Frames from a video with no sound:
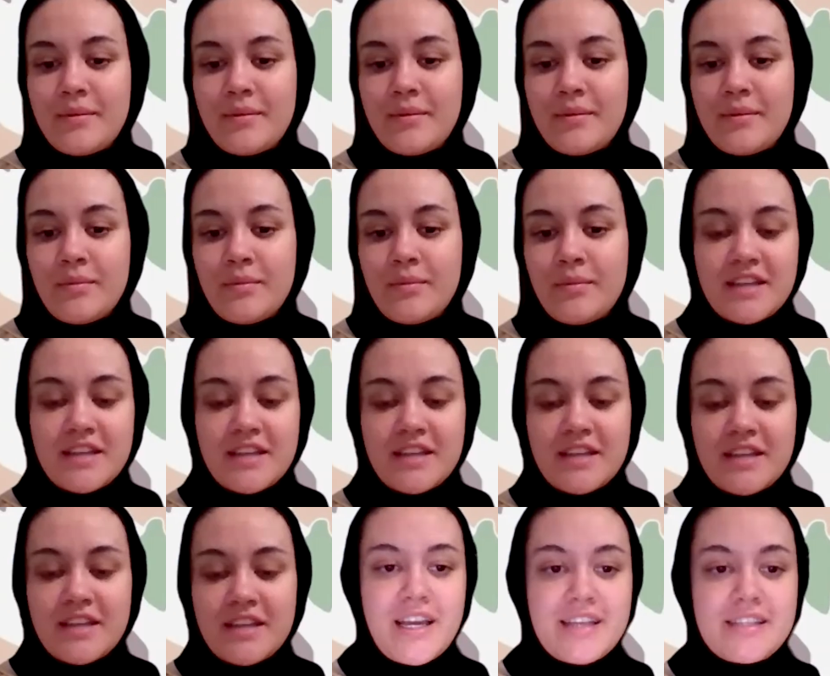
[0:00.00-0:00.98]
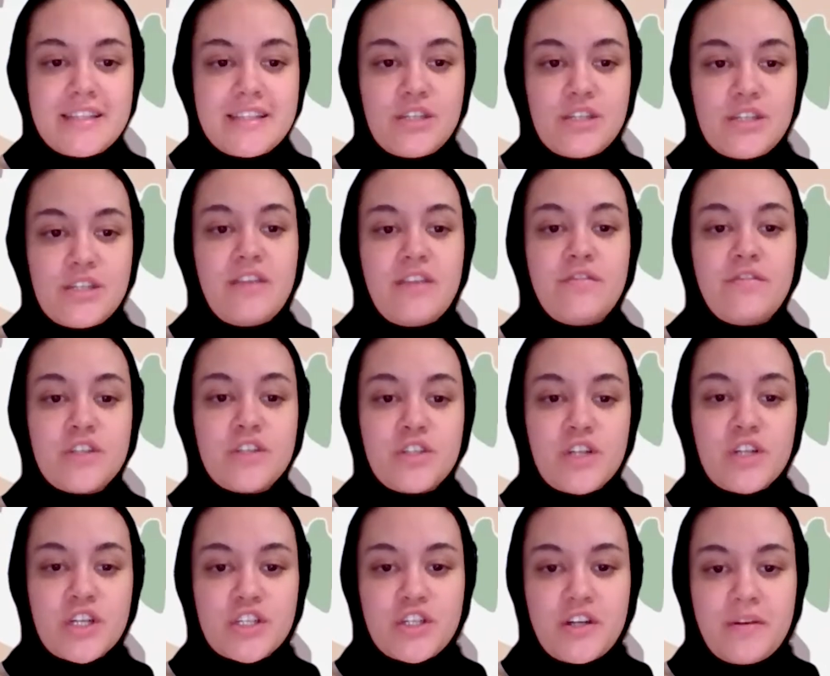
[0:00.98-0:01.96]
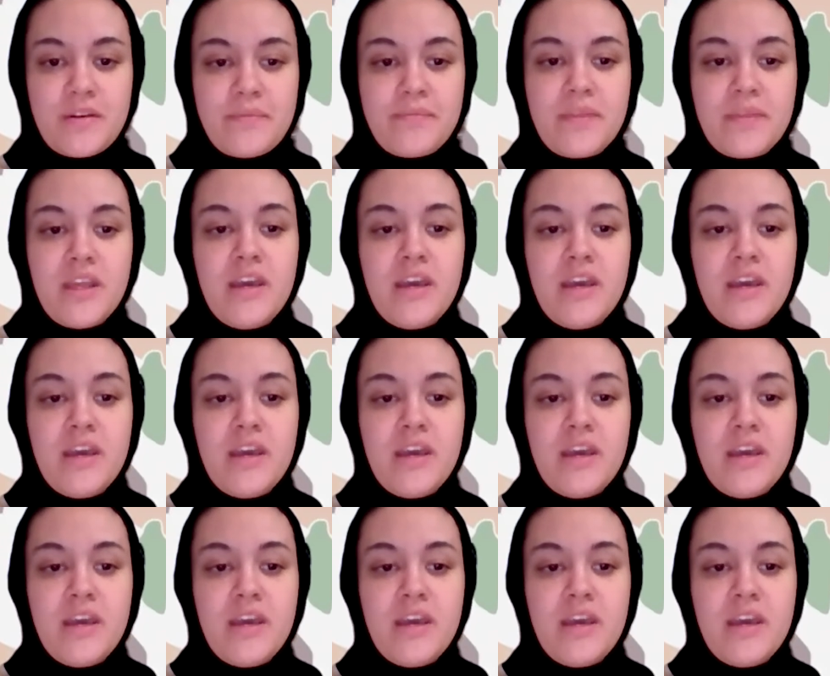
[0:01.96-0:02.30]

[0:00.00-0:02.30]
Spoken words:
my next question has to do with infrastructure.